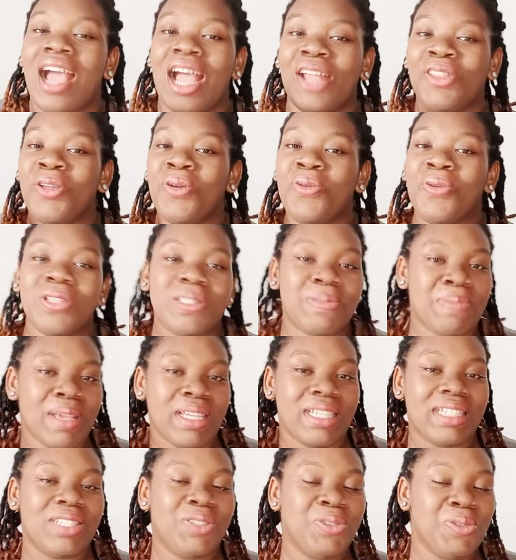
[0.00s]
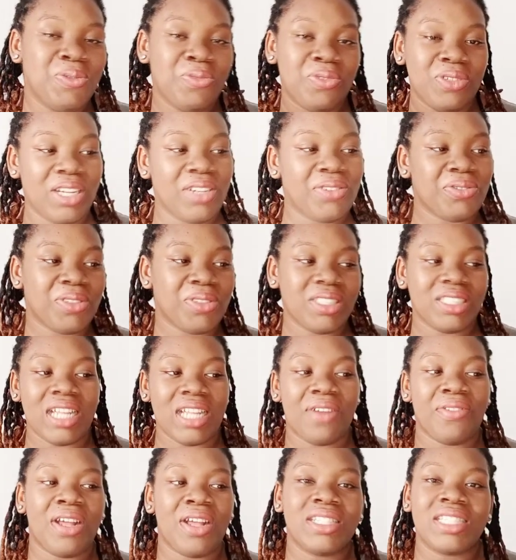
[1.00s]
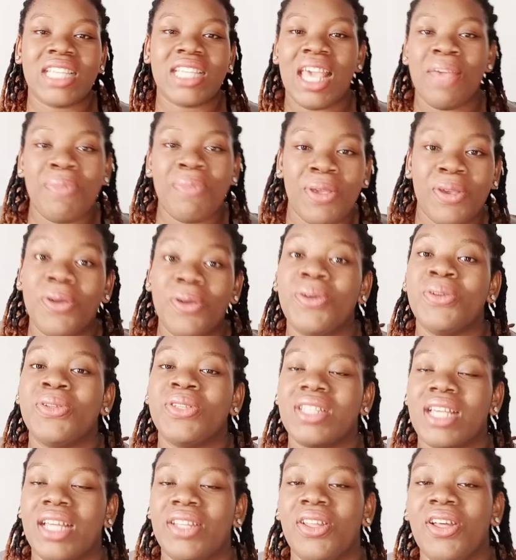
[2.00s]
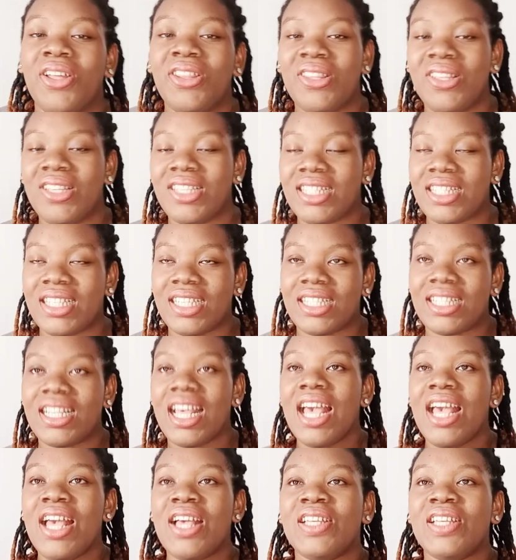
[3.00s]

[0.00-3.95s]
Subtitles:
I don't want my children running around chemicals and all those things.